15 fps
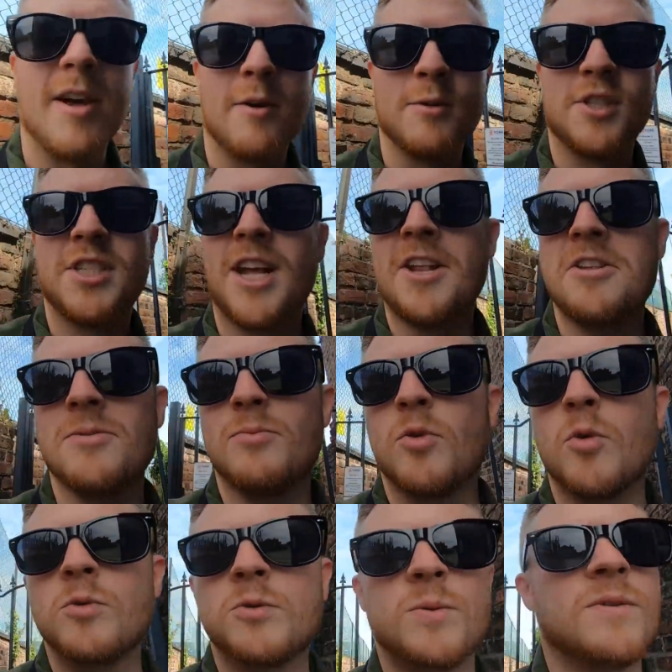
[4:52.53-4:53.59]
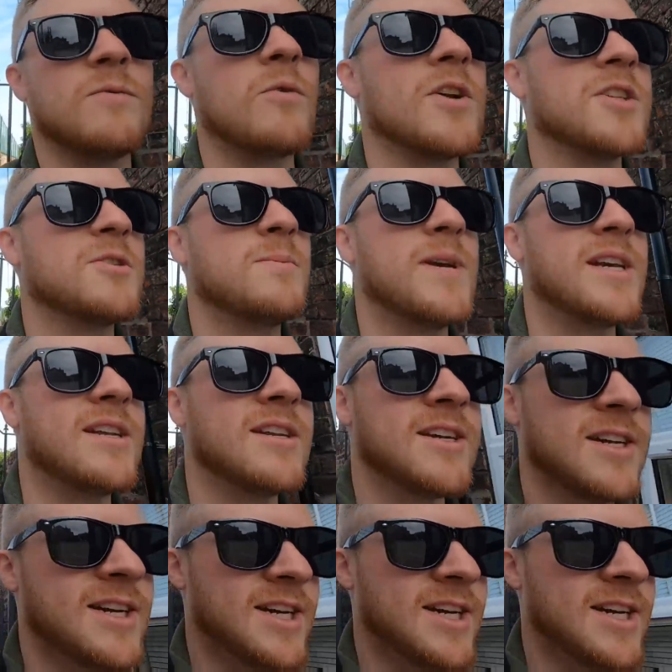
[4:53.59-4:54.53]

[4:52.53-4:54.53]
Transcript: the old stadium walls would have once been.